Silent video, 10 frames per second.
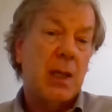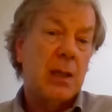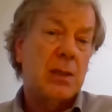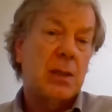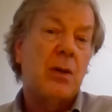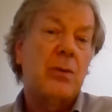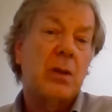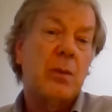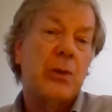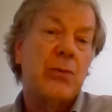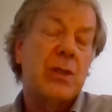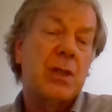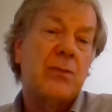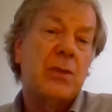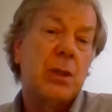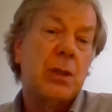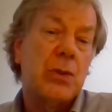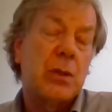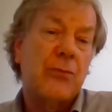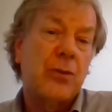He's holding them in reserve to
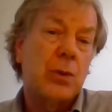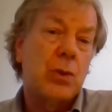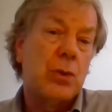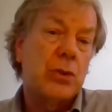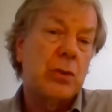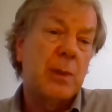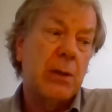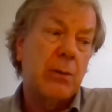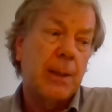use them for the courtroom hearing.